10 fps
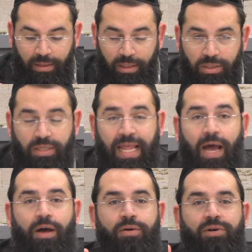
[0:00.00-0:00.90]
So
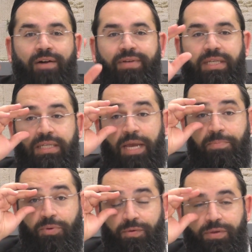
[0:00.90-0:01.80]
now Rabbah says, I
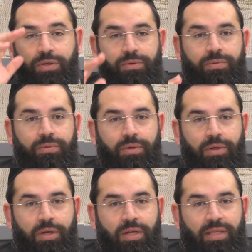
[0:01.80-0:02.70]
prove to you
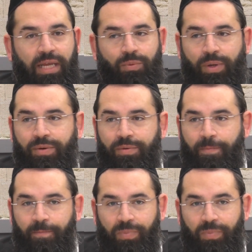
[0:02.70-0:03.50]
that when